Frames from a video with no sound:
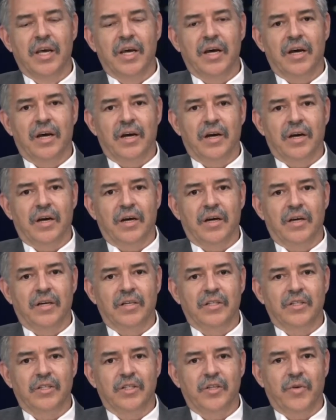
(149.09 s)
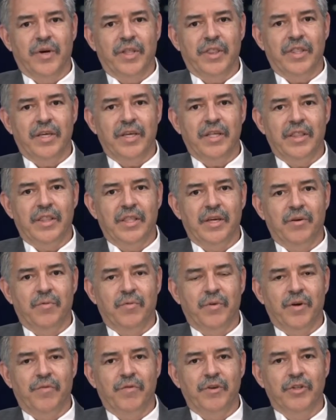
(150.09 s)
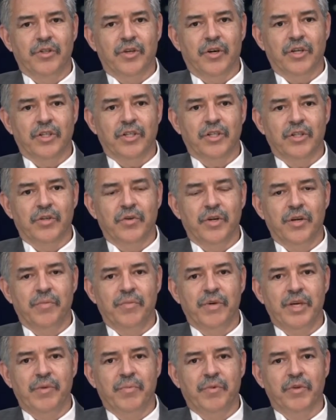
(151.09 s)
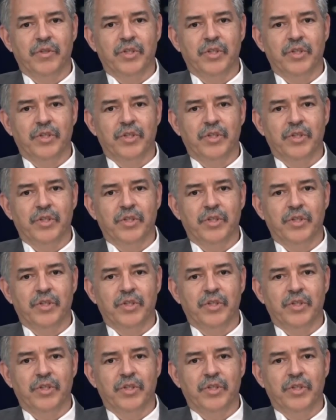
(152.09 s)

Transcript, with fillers: Uh, so I think that if you start excluding people